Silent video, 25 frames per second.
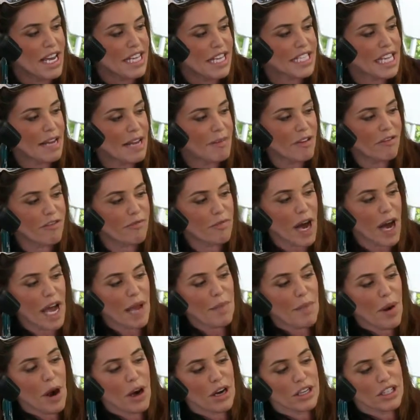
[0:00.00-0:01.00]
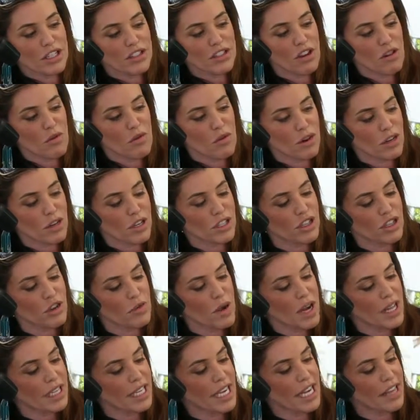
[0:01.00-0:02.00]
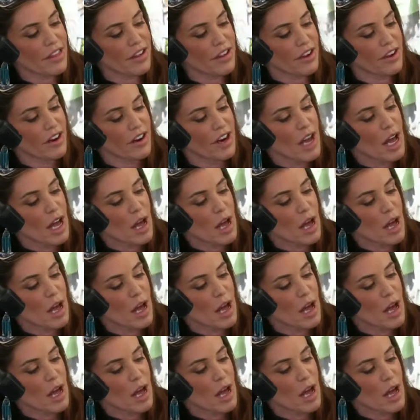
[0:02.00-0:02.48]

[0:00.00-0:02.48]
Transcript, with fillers: Some of my parts don't work so well either.